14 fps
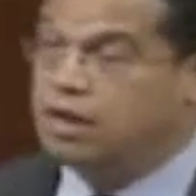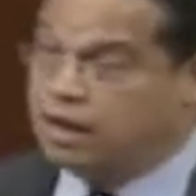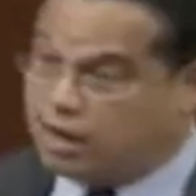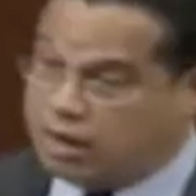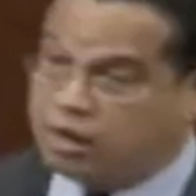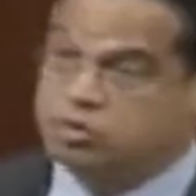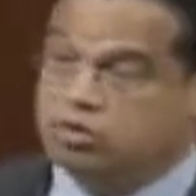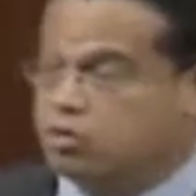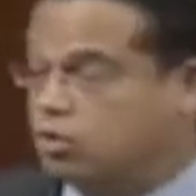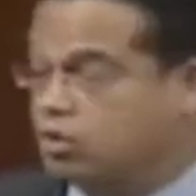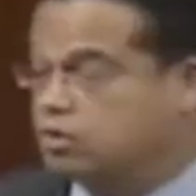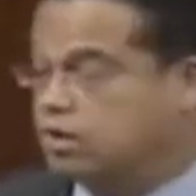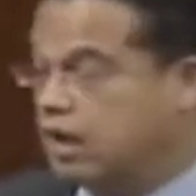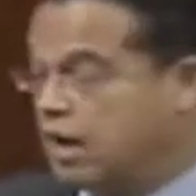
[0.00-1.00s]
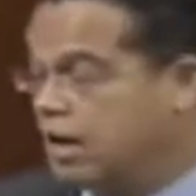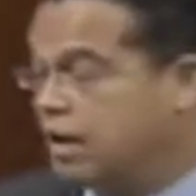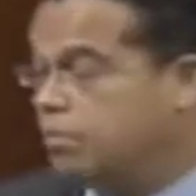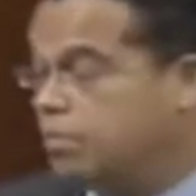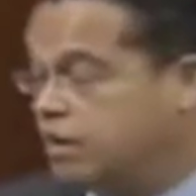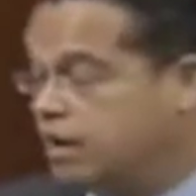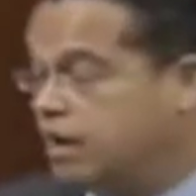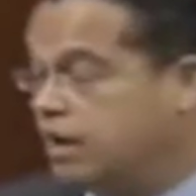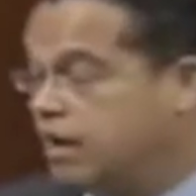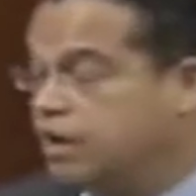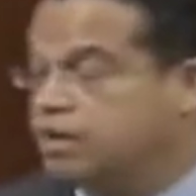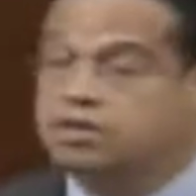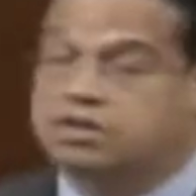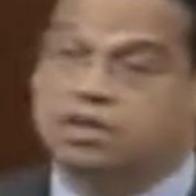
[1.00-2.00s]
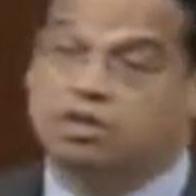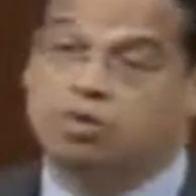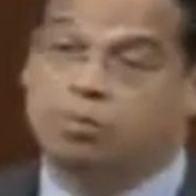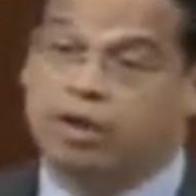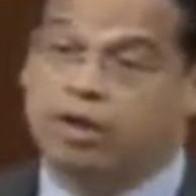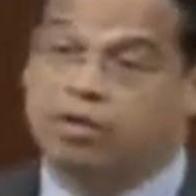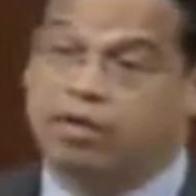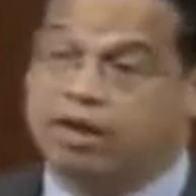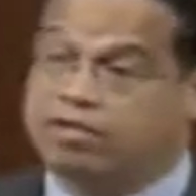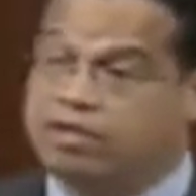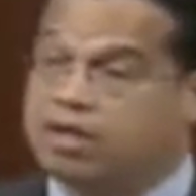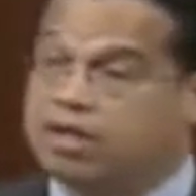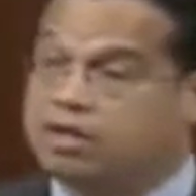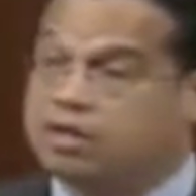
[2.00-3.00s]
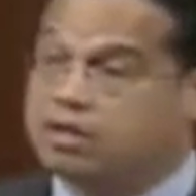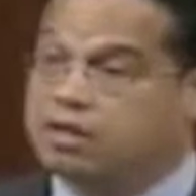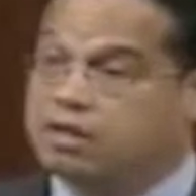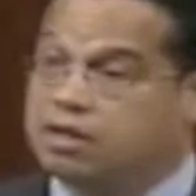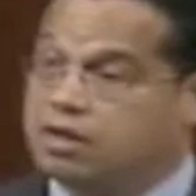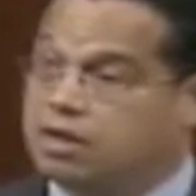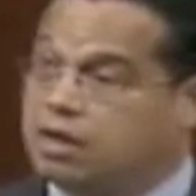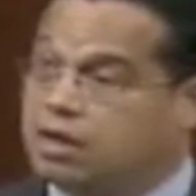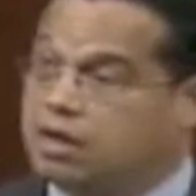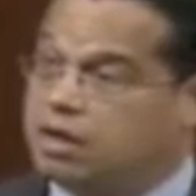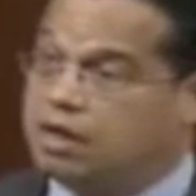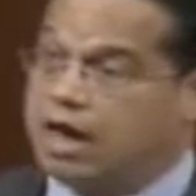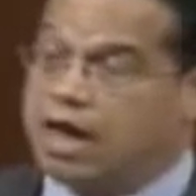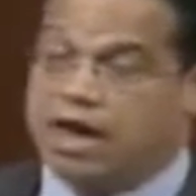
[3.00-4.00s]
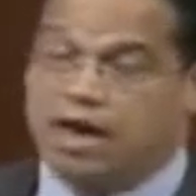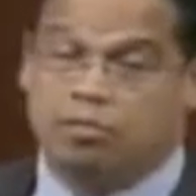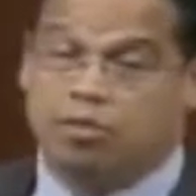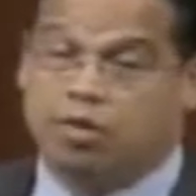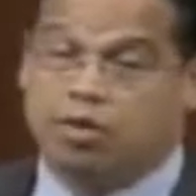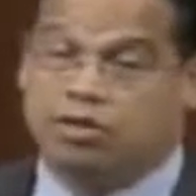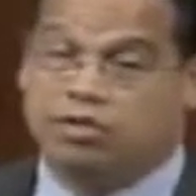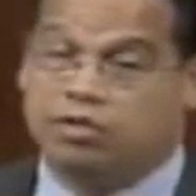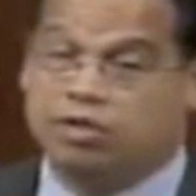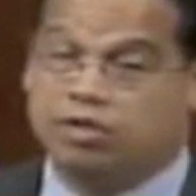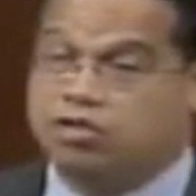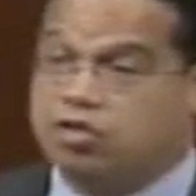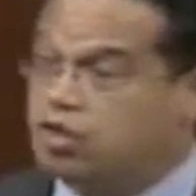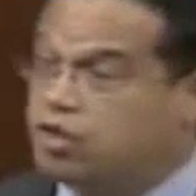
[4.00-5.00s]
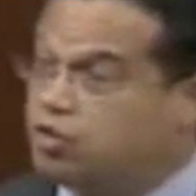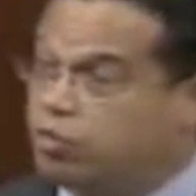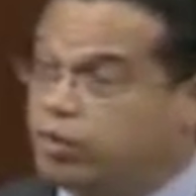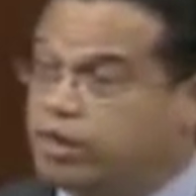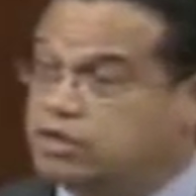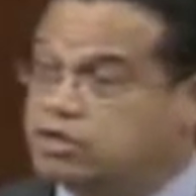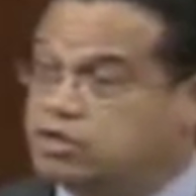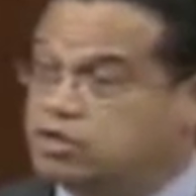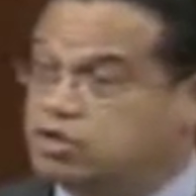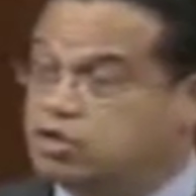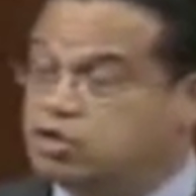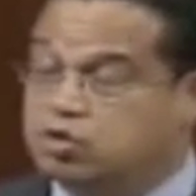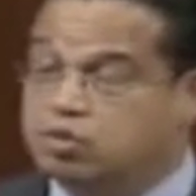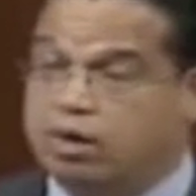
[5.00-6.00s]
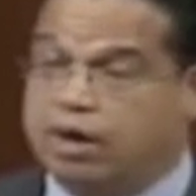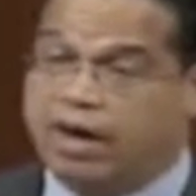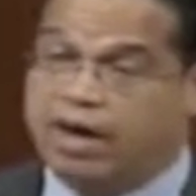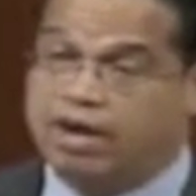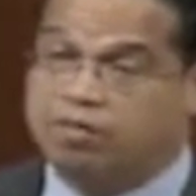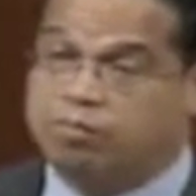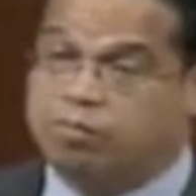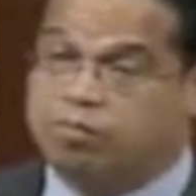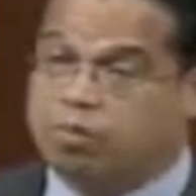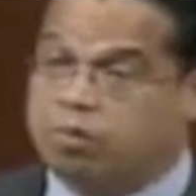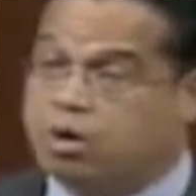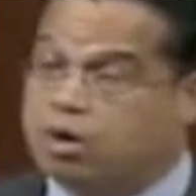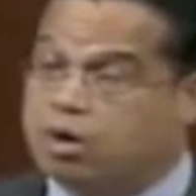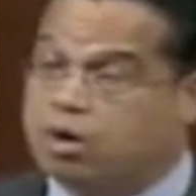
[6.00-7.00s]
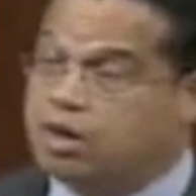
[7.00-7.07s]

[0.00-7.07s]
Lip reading: And I also want to say I am a dedicated single-payer advocate. I am going to continue to raise this issue. I have before.